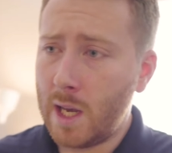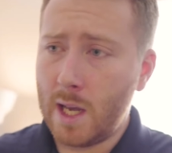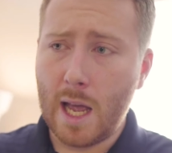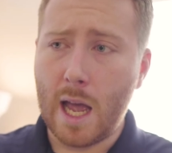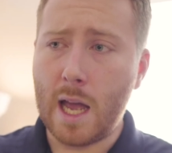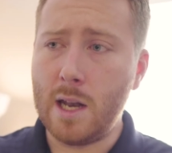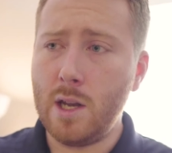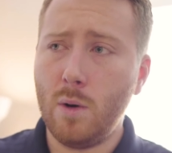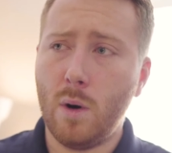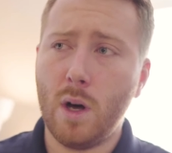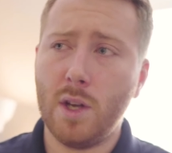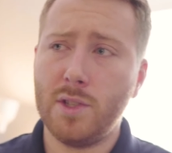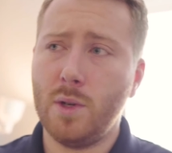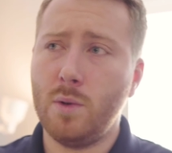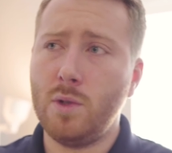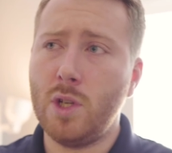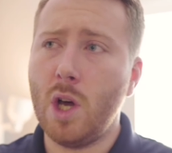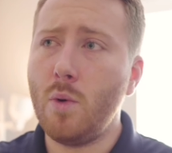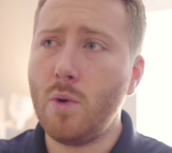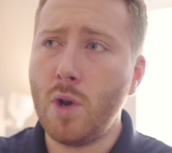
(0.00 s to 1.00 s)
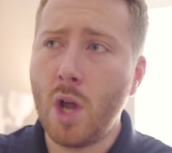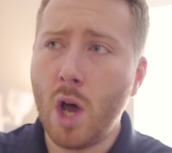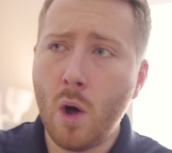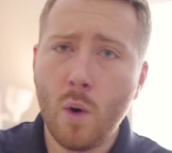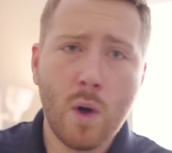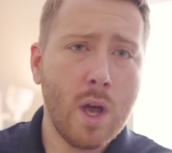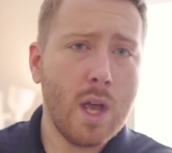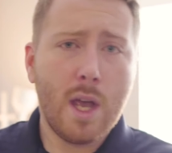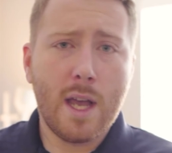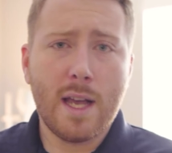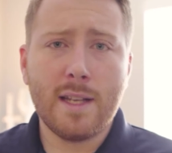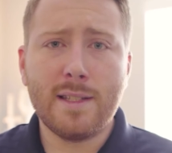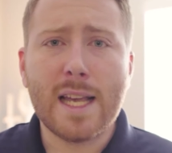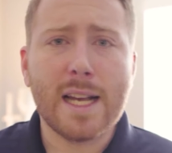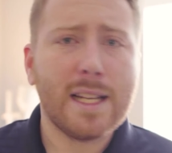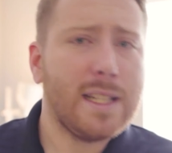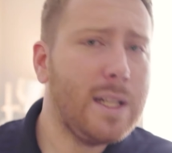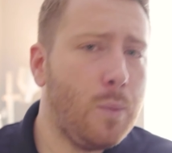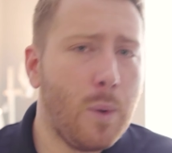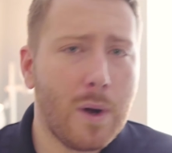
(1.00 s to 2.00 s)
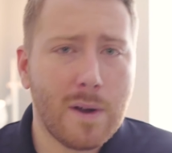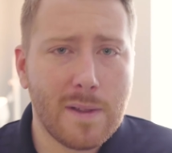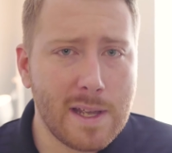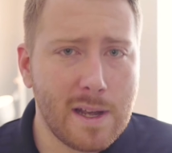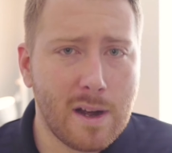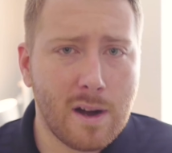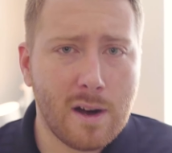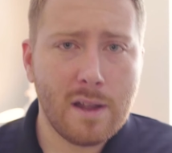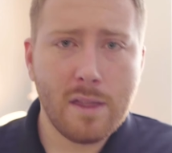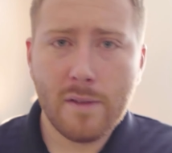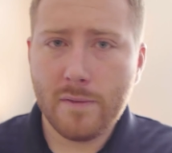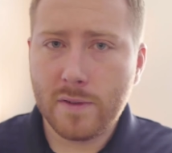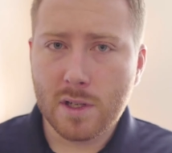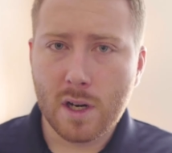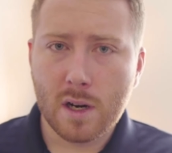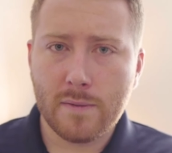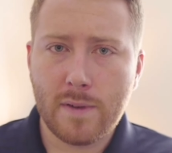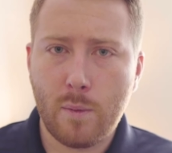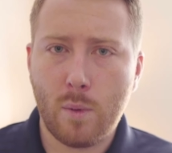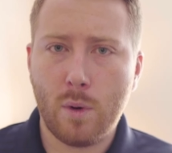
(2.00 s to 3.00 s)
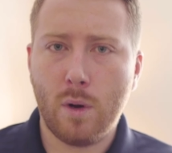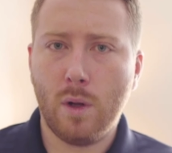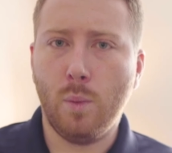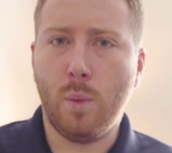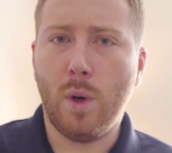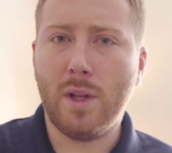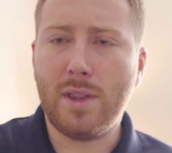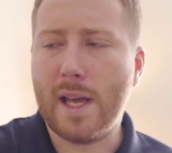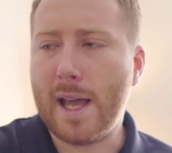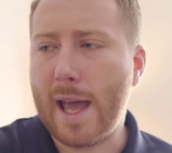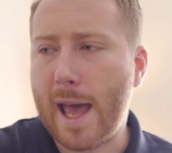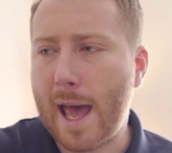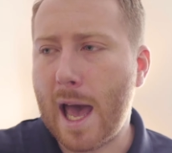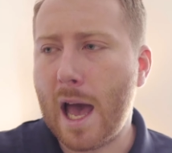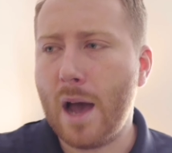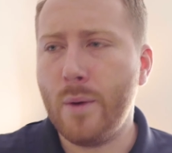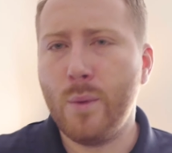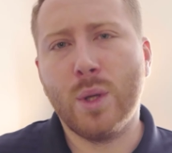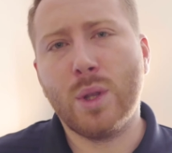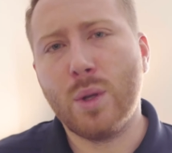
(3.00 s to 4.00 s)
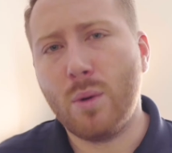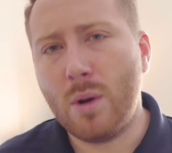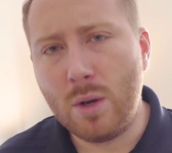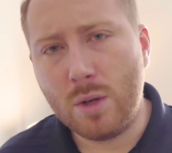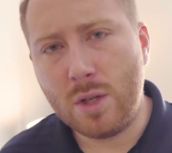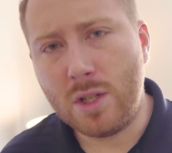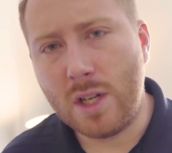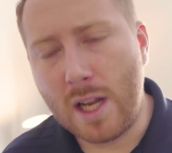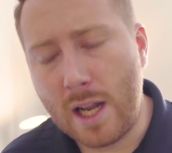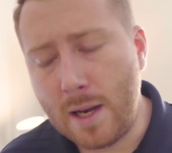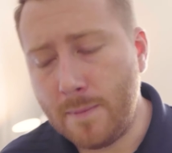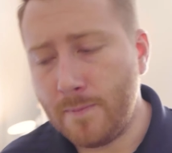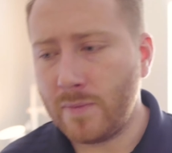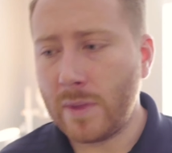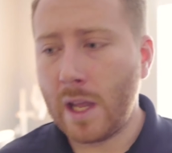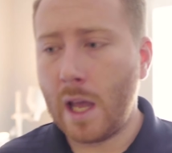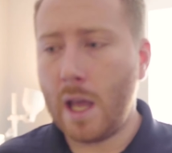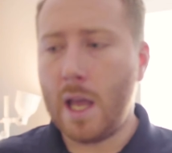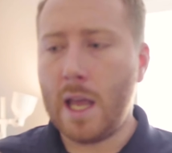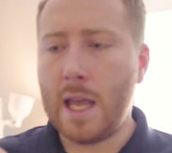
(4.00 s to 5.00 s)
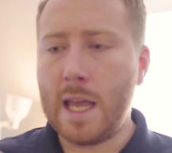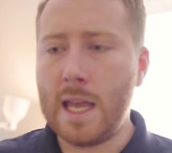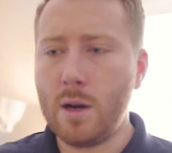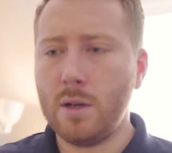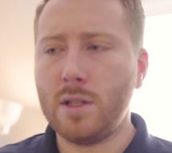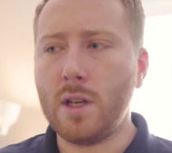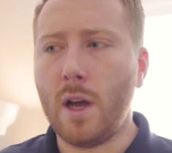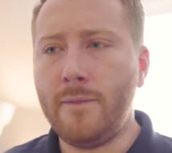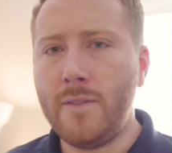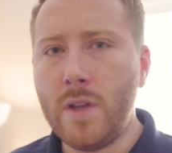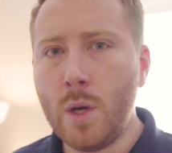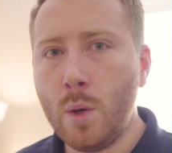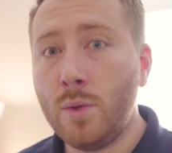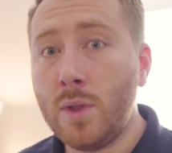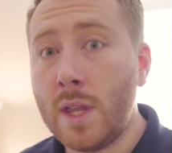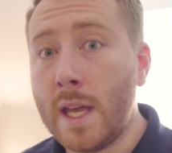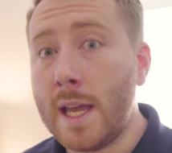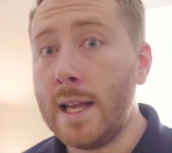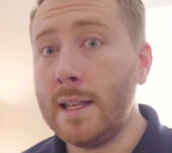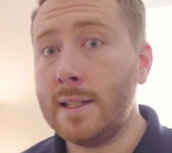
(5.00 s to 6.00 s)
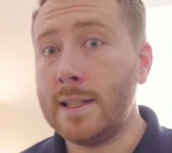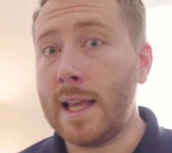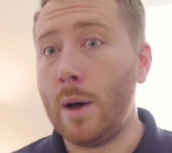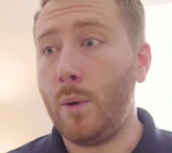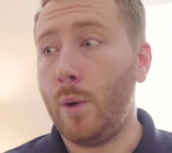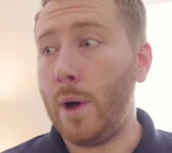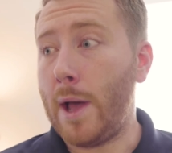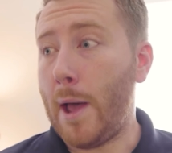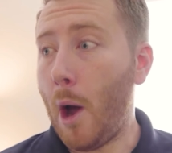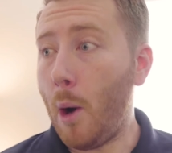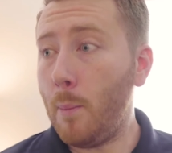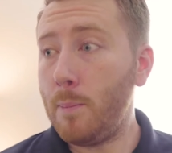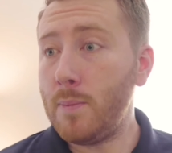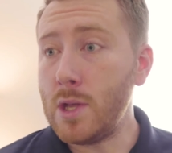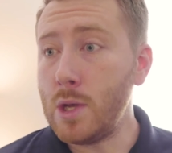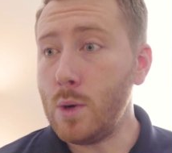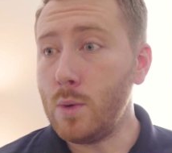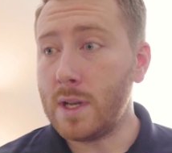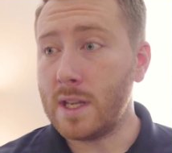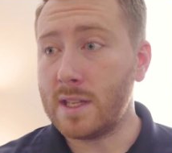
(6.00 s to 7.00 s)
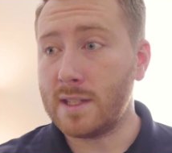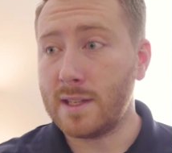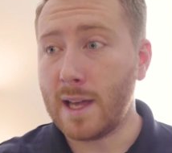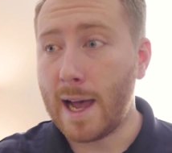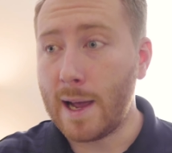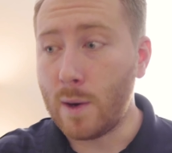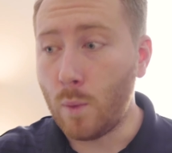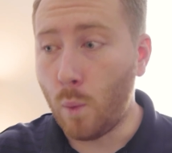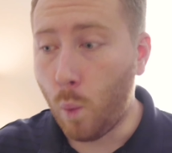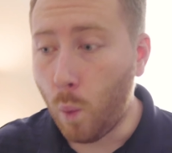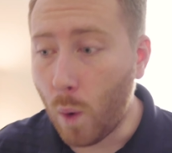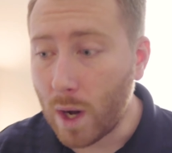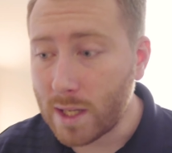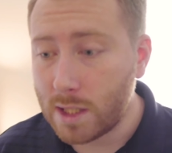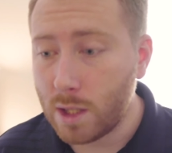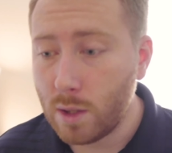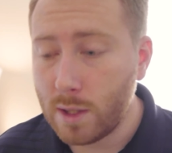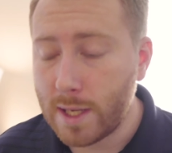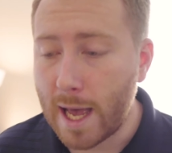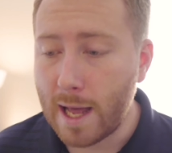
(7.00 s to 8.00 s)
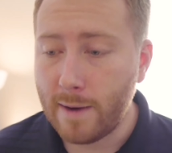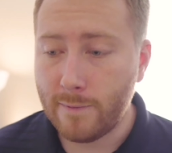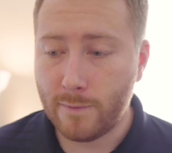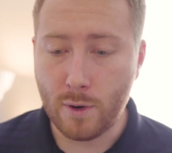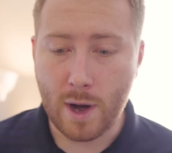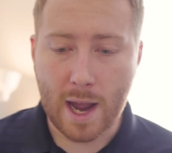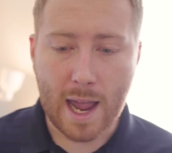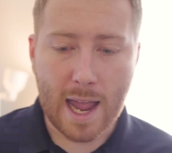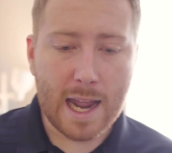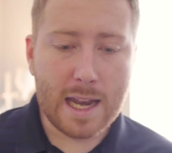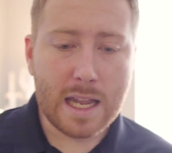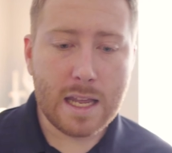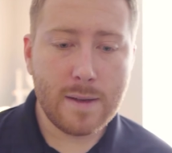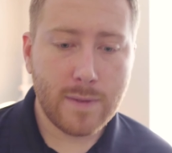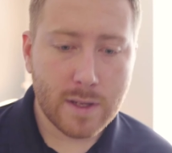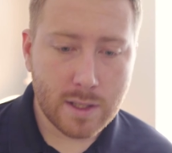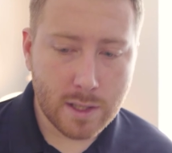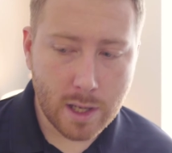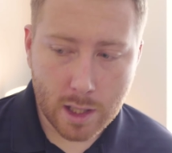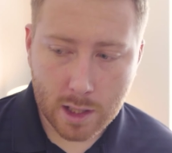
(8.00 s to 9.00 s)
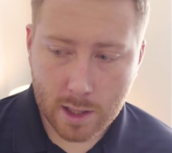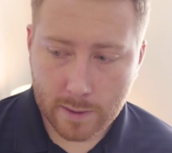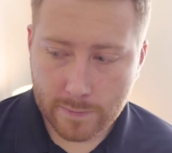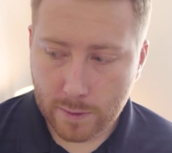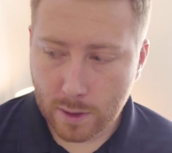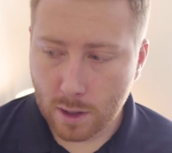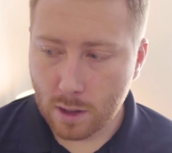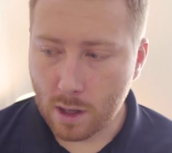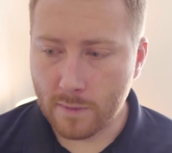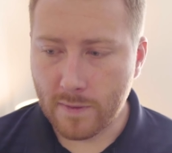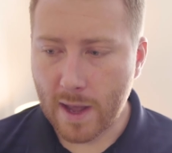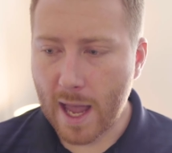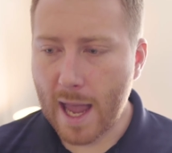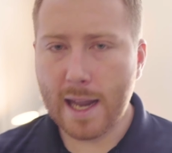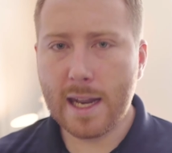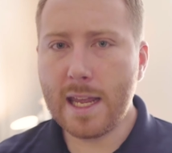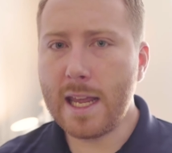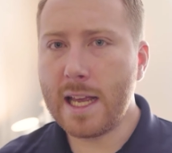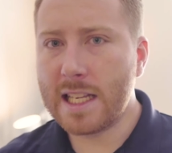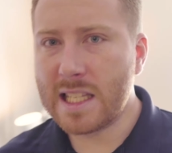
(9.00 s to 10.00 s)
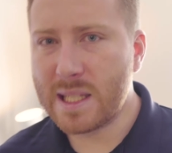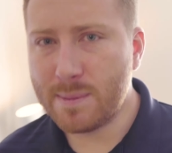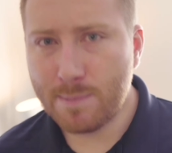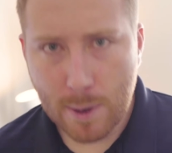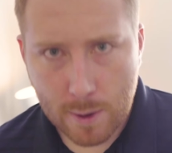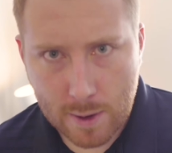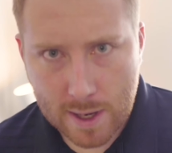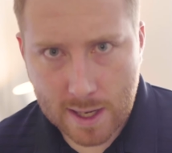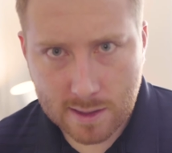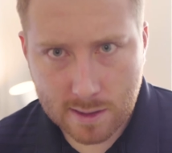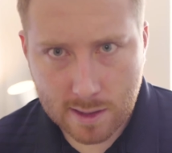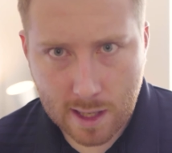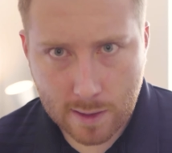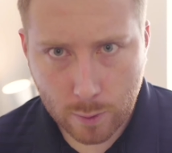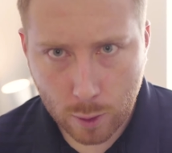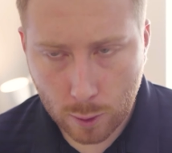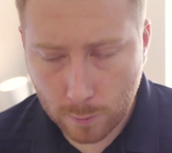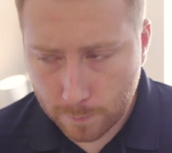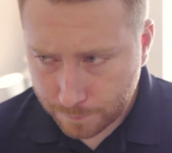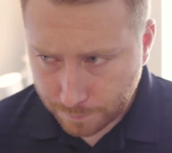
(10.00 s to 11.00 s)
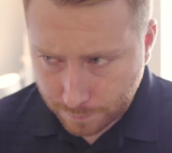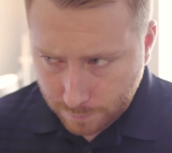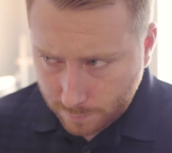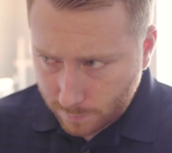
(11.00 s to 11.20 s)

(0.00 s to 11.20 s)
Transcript: and you also don't know exactly where they are in the photography world, what they have, what they're interested in, here's a few things that will help you decide what to get for any photographer of any experience level,